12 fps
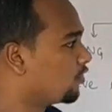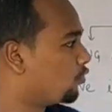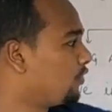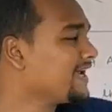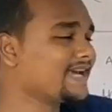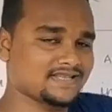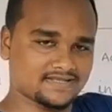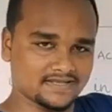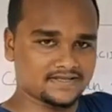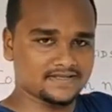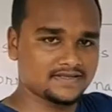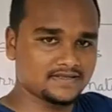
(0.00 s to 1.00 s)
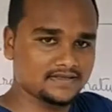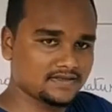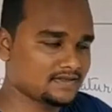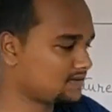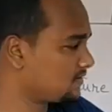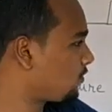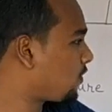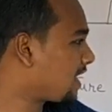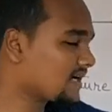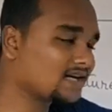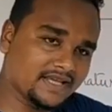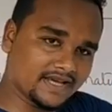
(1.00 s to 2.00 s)
Weak acids, what
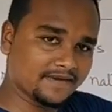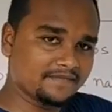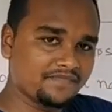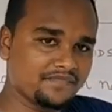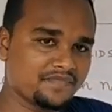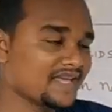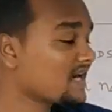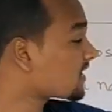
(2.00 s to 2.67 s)
are they? They are